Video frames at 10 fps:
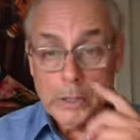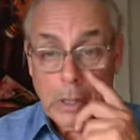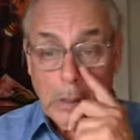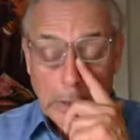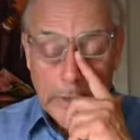
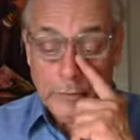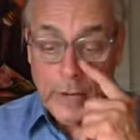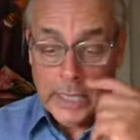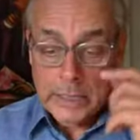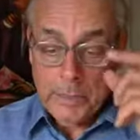So they've
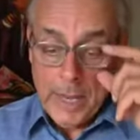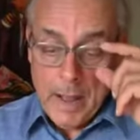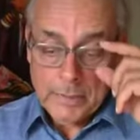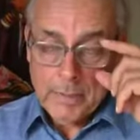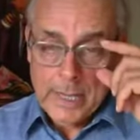tried to be
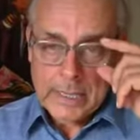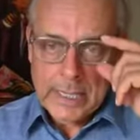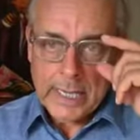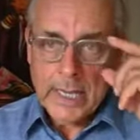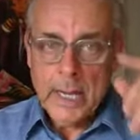
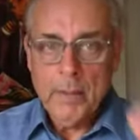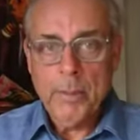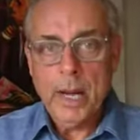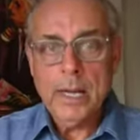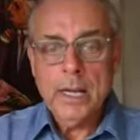optimistic,
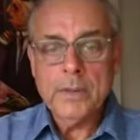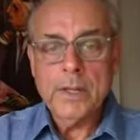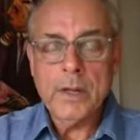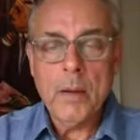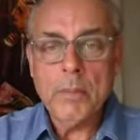but
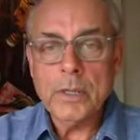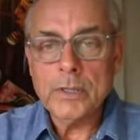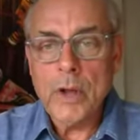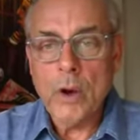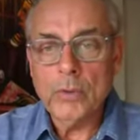the
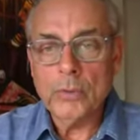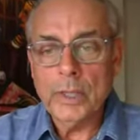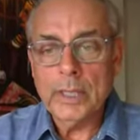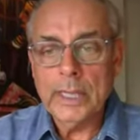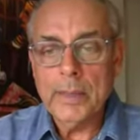numbers don't
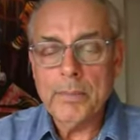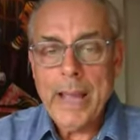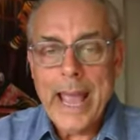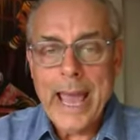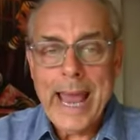really
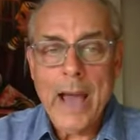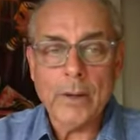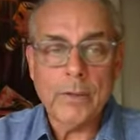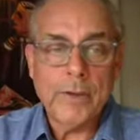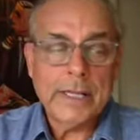pan
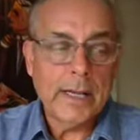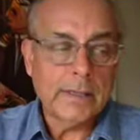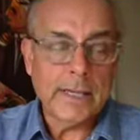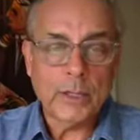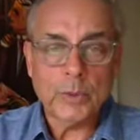out.
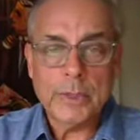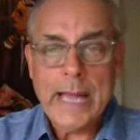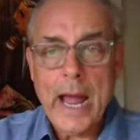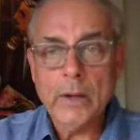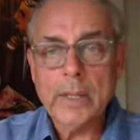Retail sales were
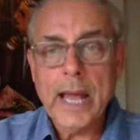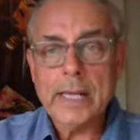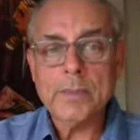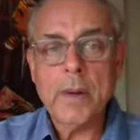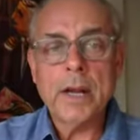down
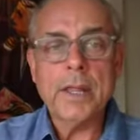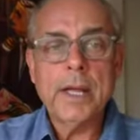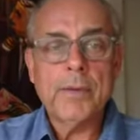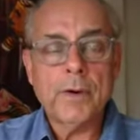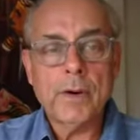last month
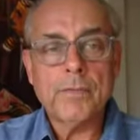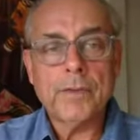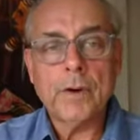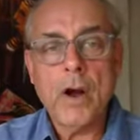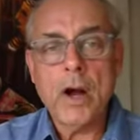
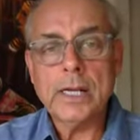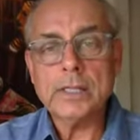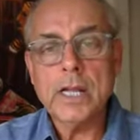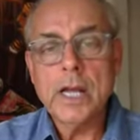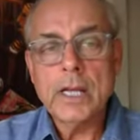for
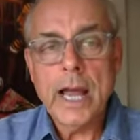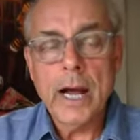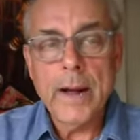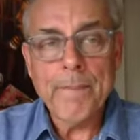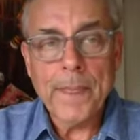August.
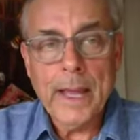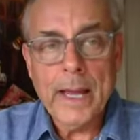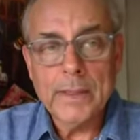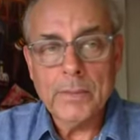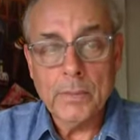
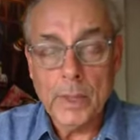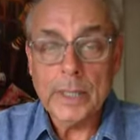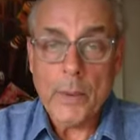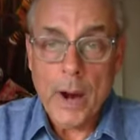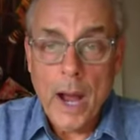Well,
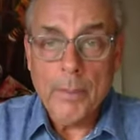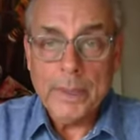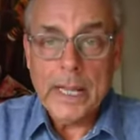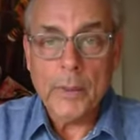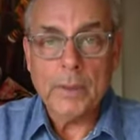they were up,
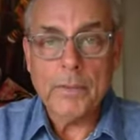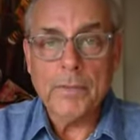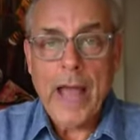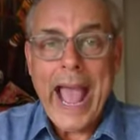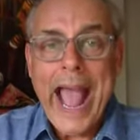but they were
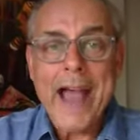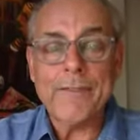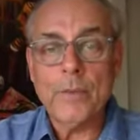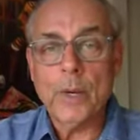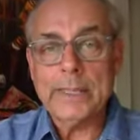
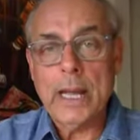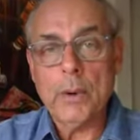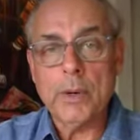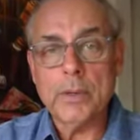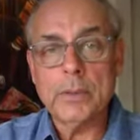half of what they
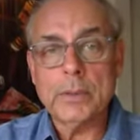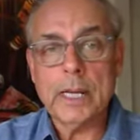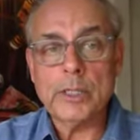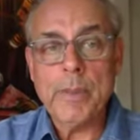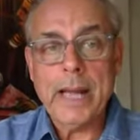were
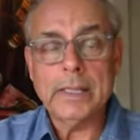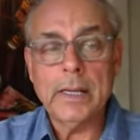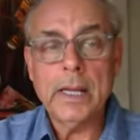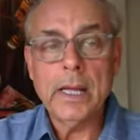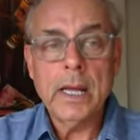
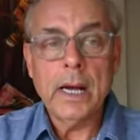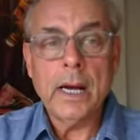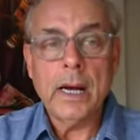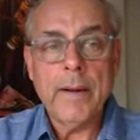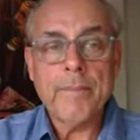expected,
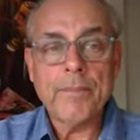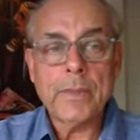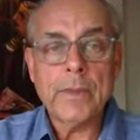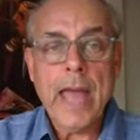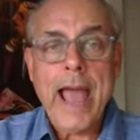
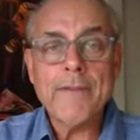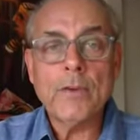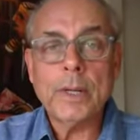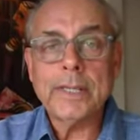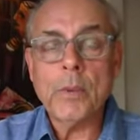half
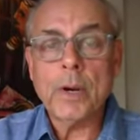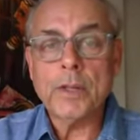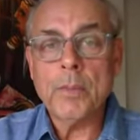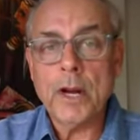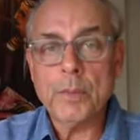of what they were
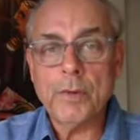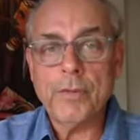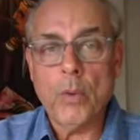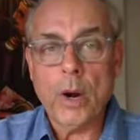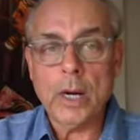the month
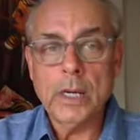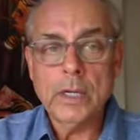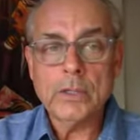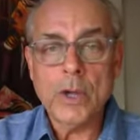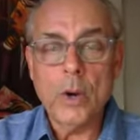before.
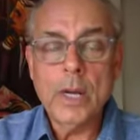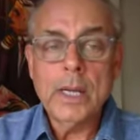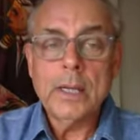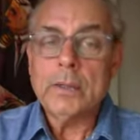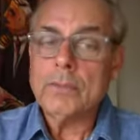So
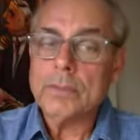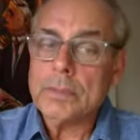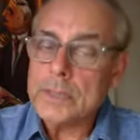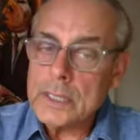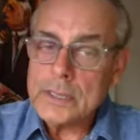
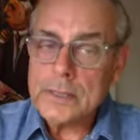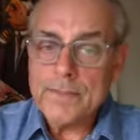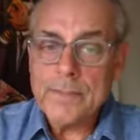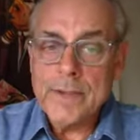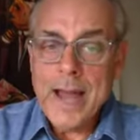just
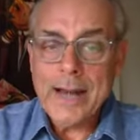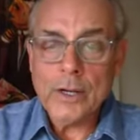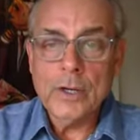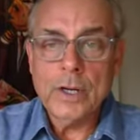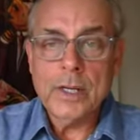
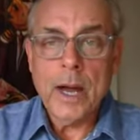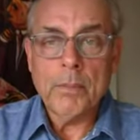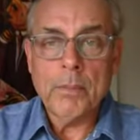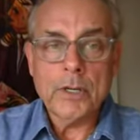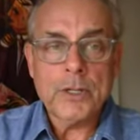not good
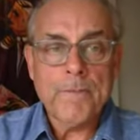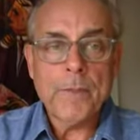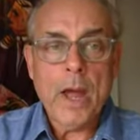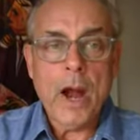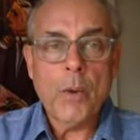numbers.
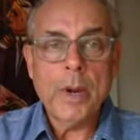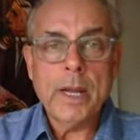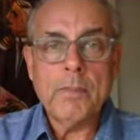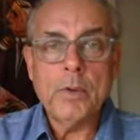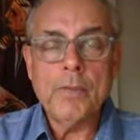Are
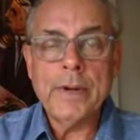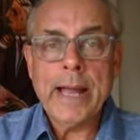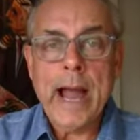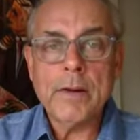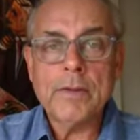we
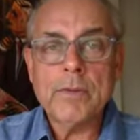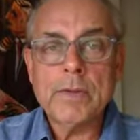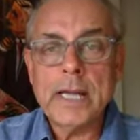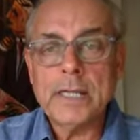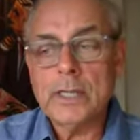moving out of the
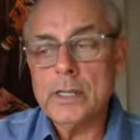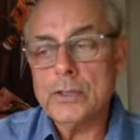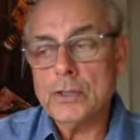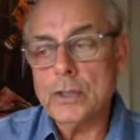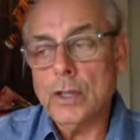recession?
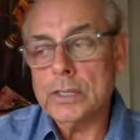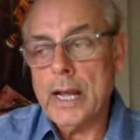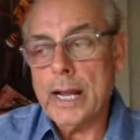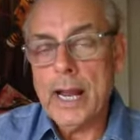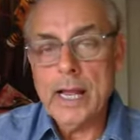Sure looks
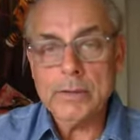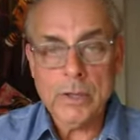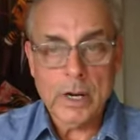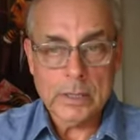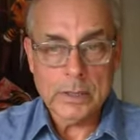like it. I was
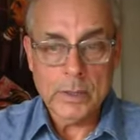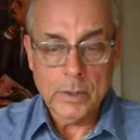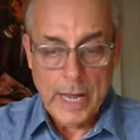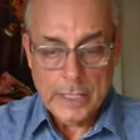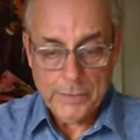talking
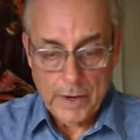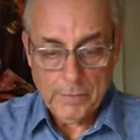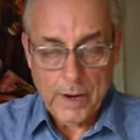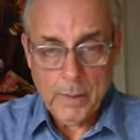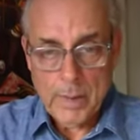to a hedge
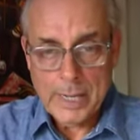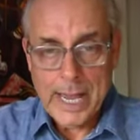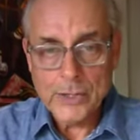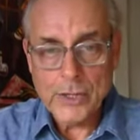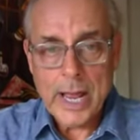fund friend of mine
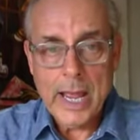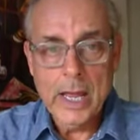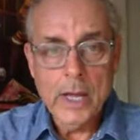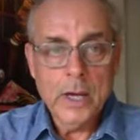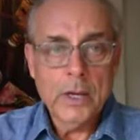yesterday
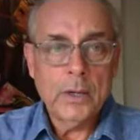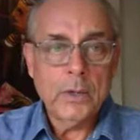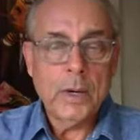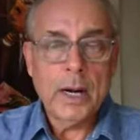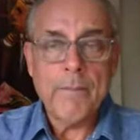
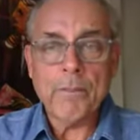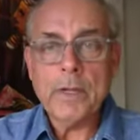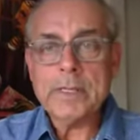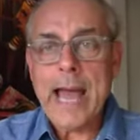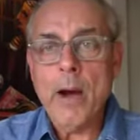who
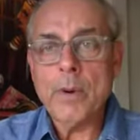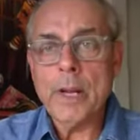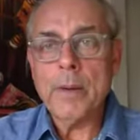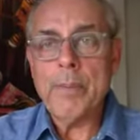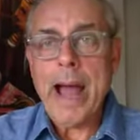is out
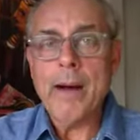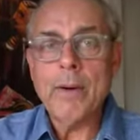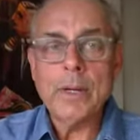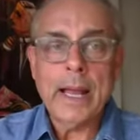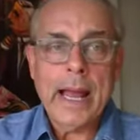and
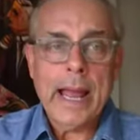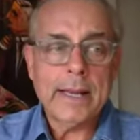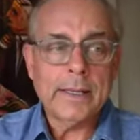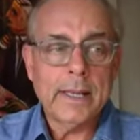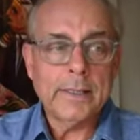about
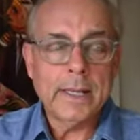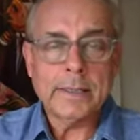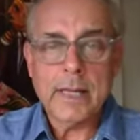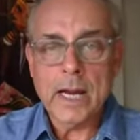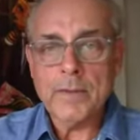and
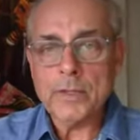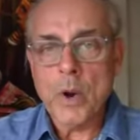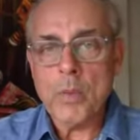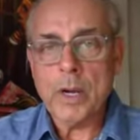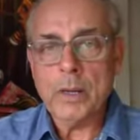does a lot of his
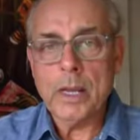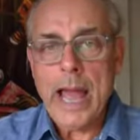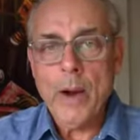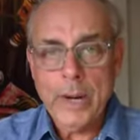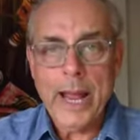homework
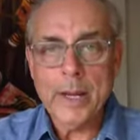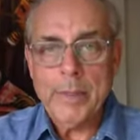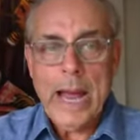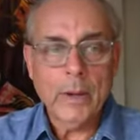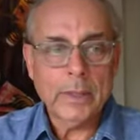out and
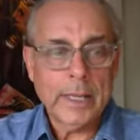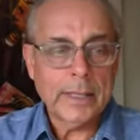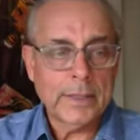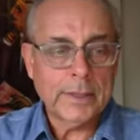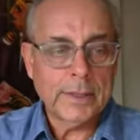about,
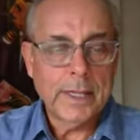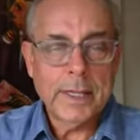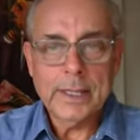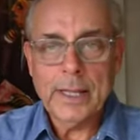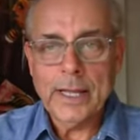like
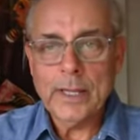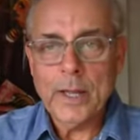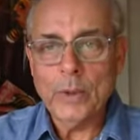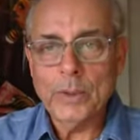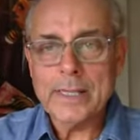in the
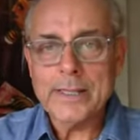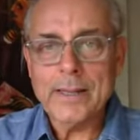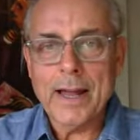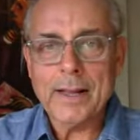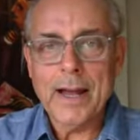old days, a
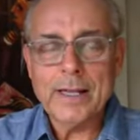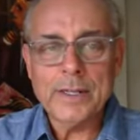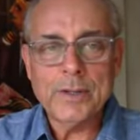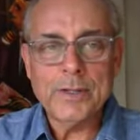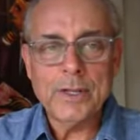lot of guys
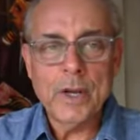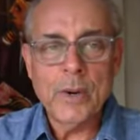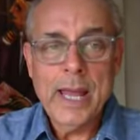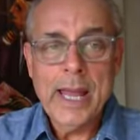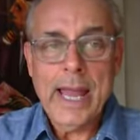used to do.